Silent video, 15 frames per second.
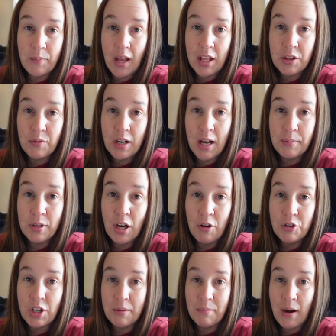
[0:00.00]
that ThredUp
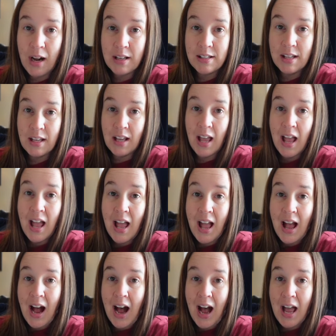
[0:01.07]
Coach unboxing.
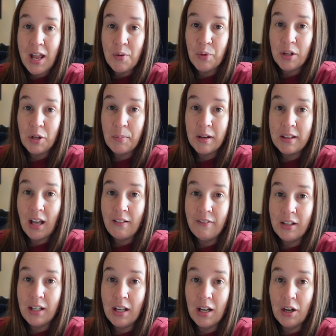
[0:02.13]
I will put that
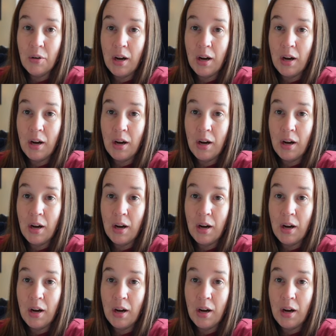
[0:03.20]
video